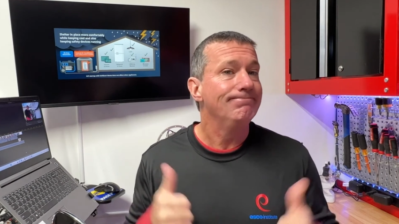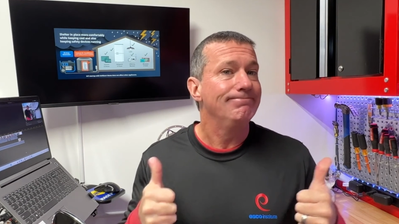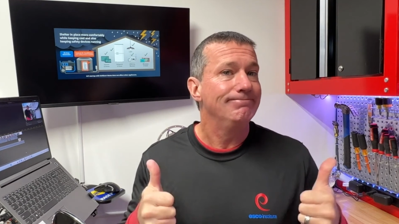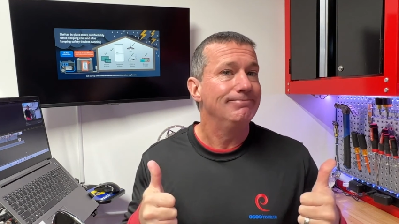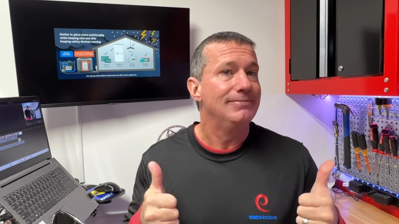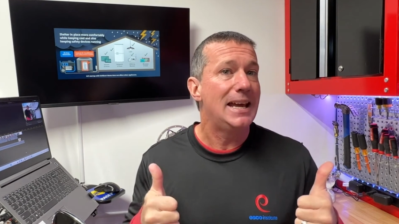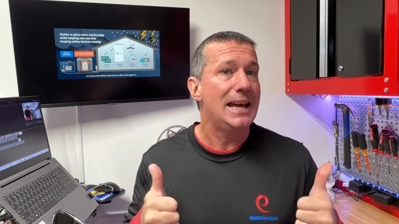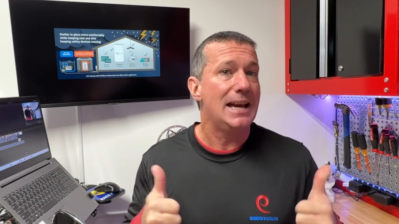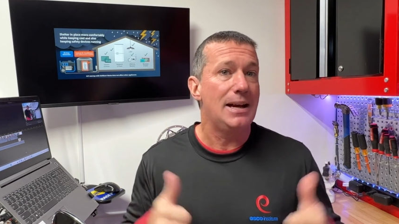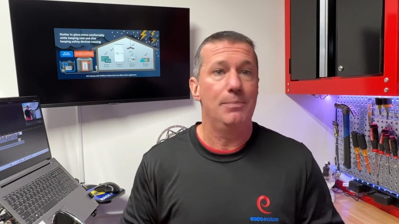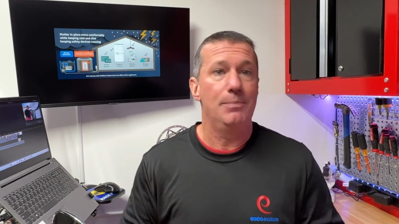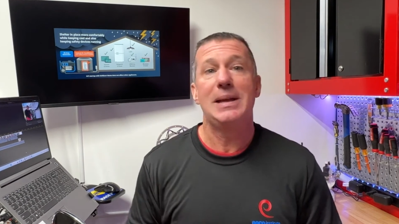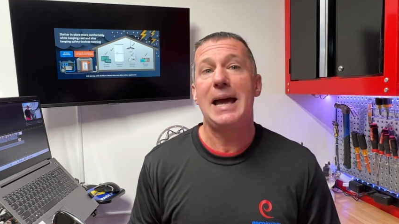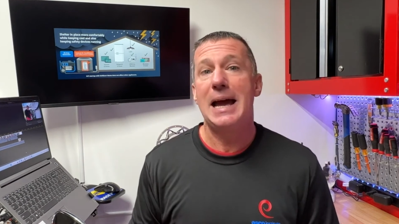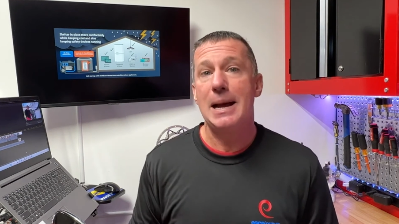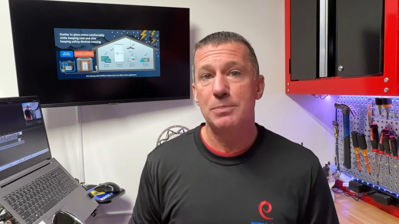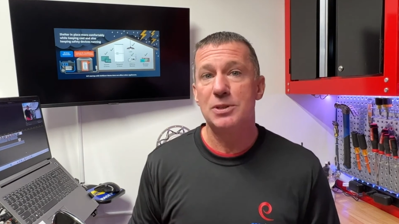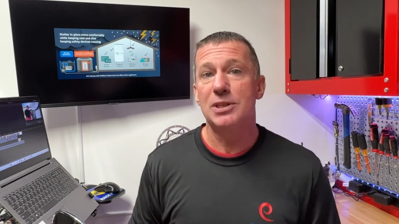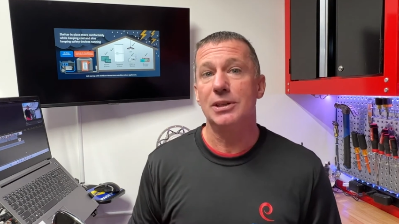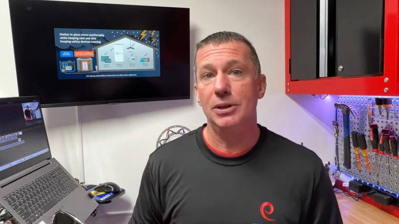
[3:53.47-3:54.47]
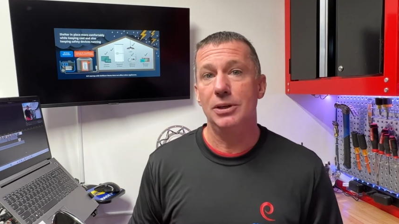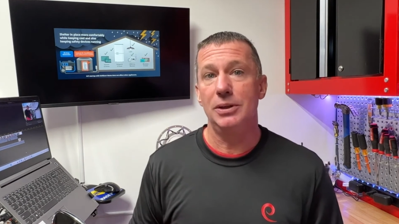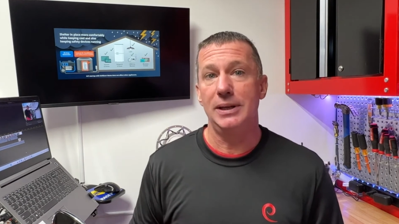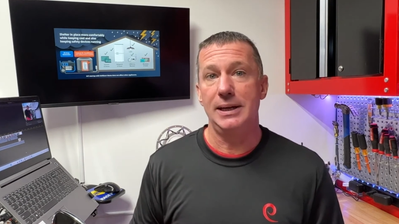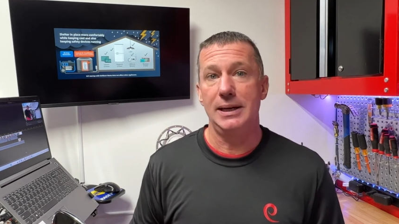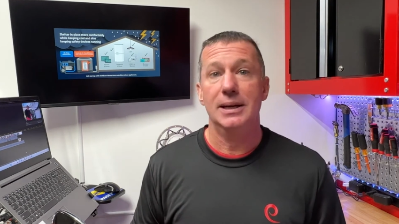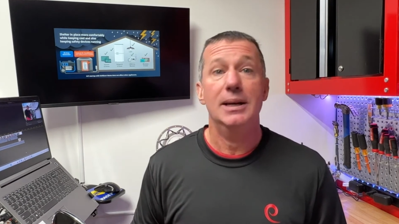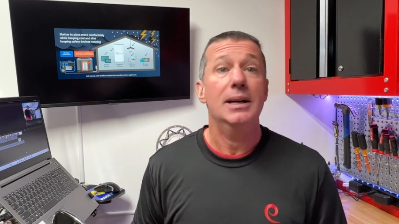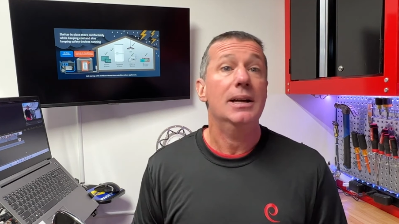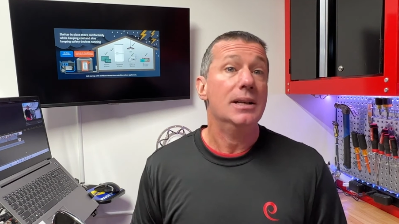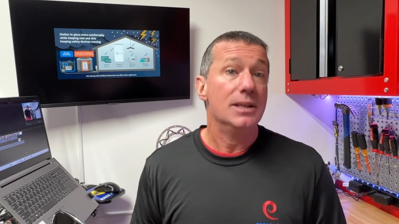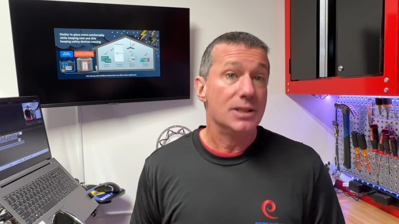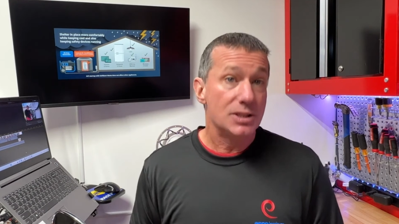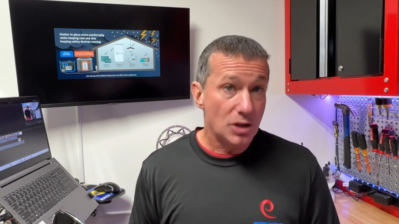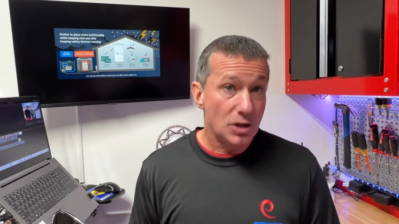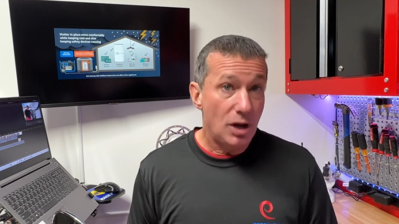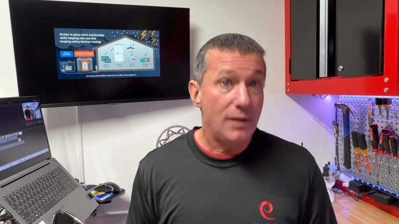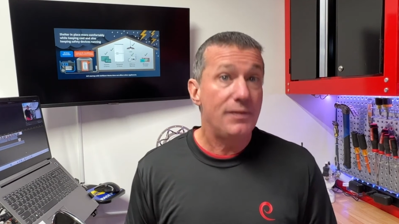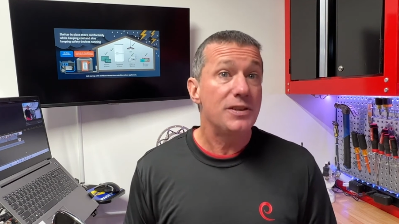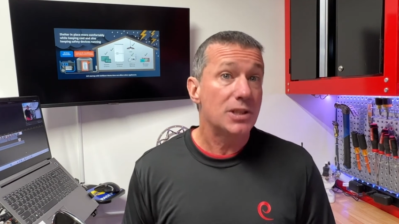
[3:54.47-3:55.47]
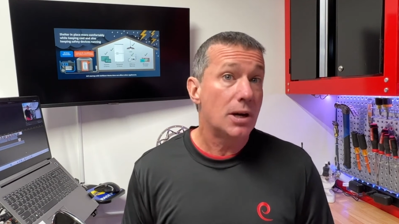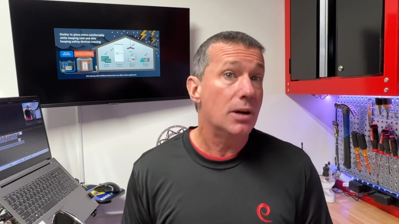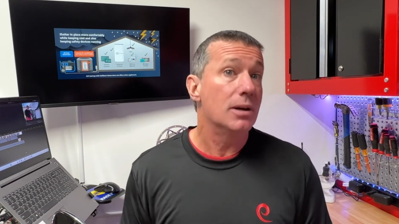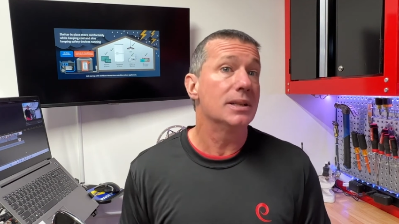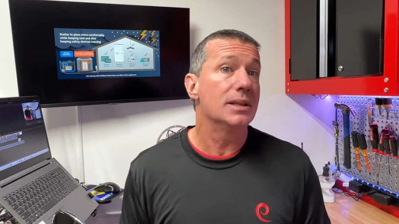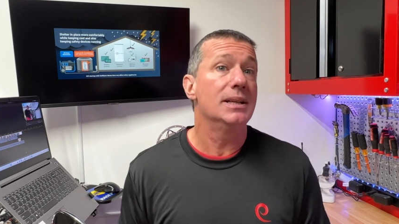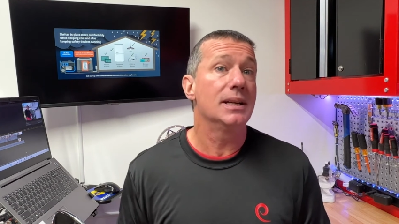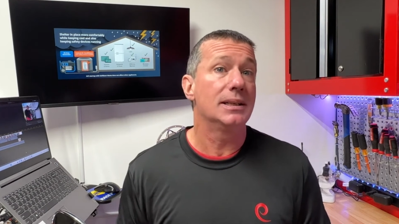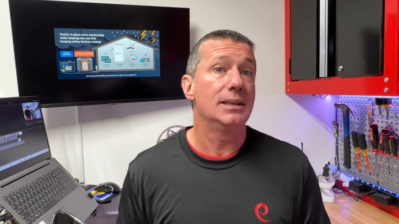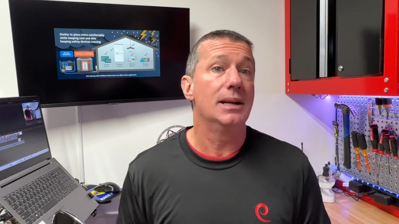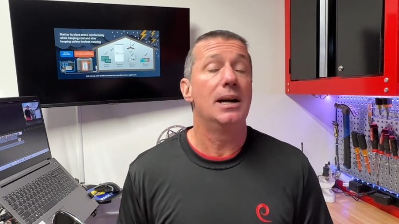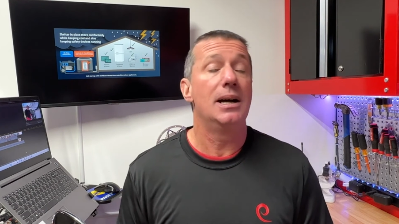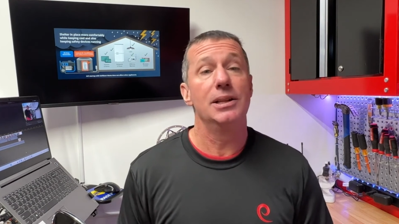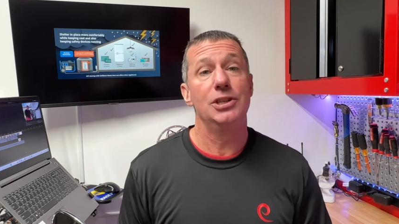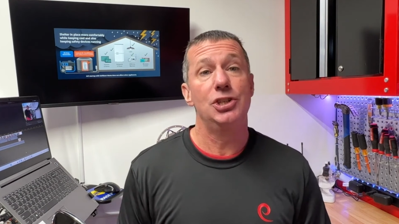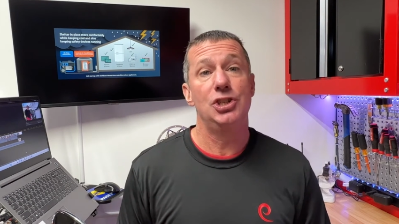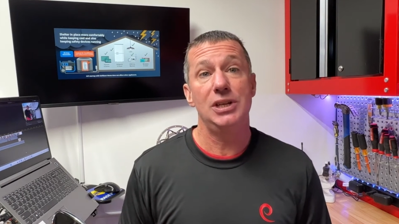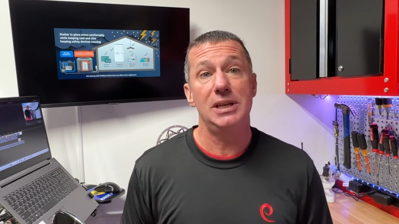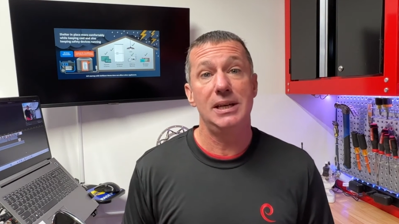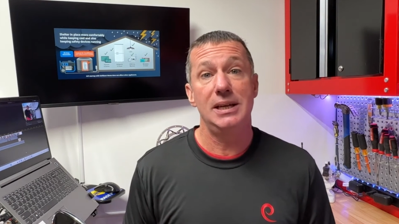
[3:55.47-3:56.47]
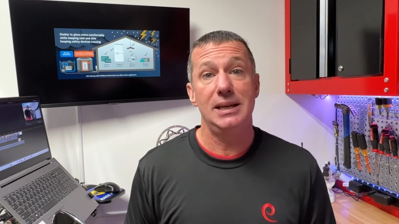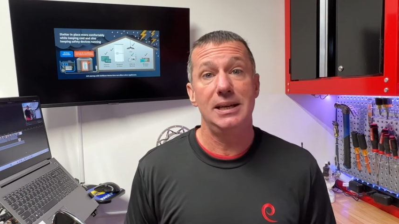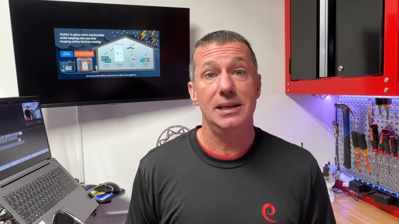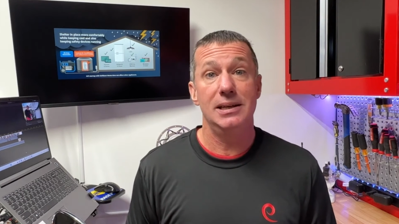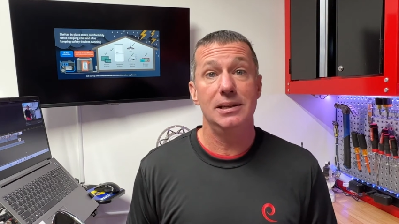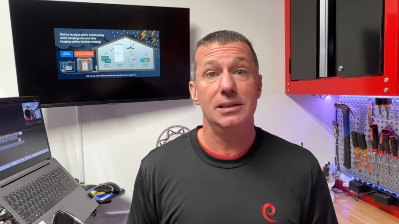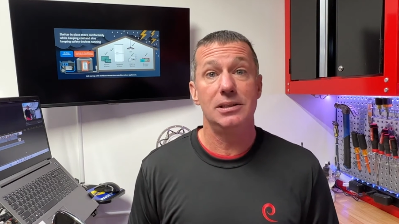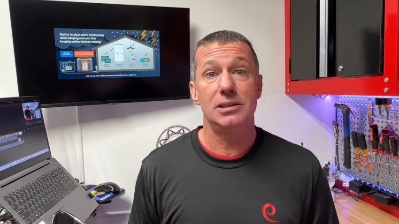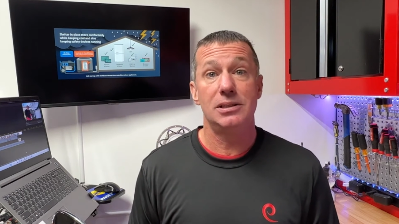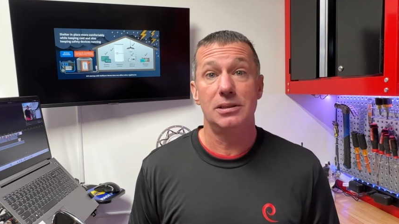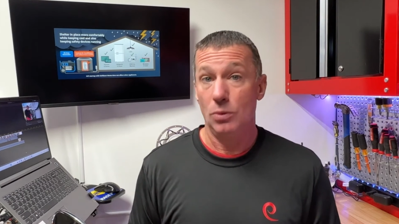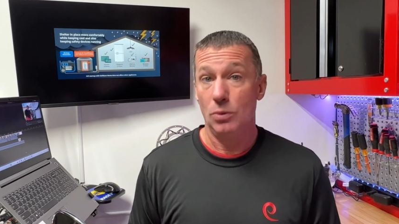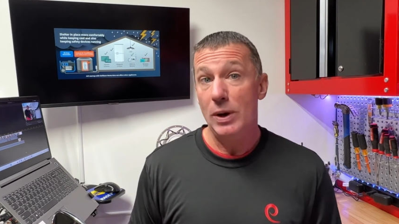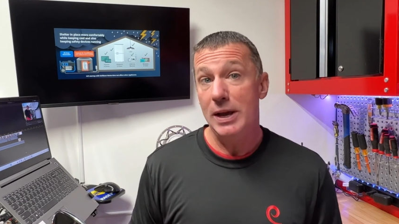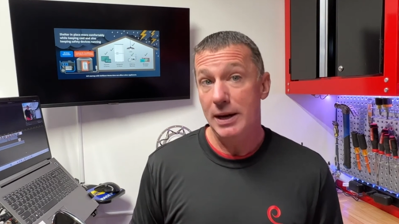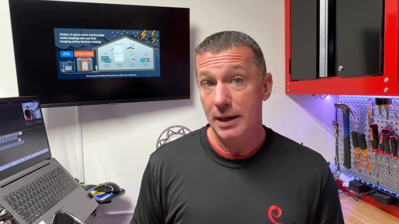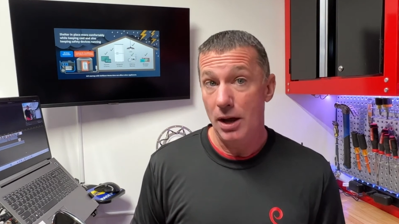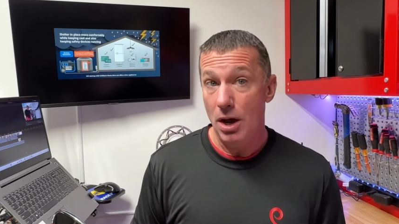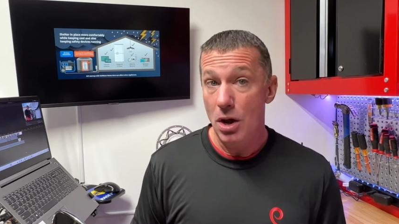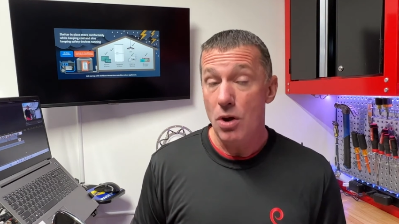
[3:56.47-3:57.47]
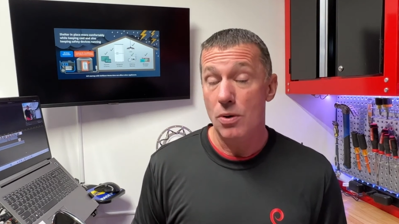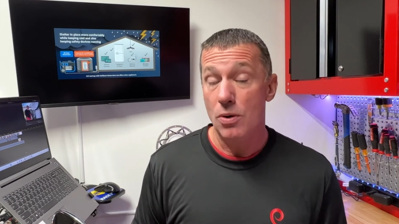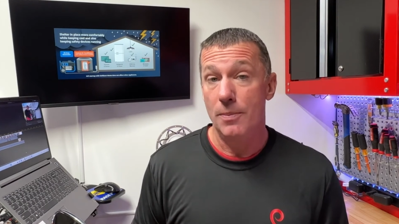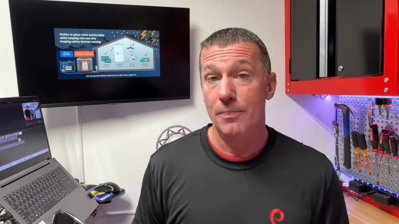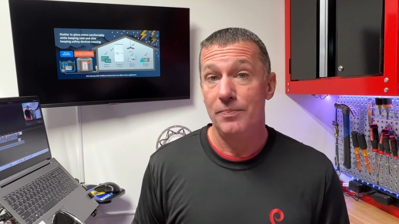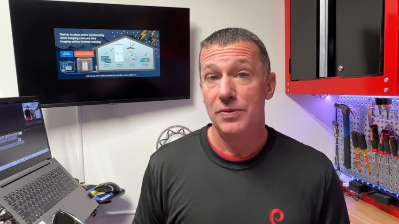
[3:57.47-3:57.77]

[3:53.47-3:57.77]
Yeah, absolutely. Soft start technology is the way to go.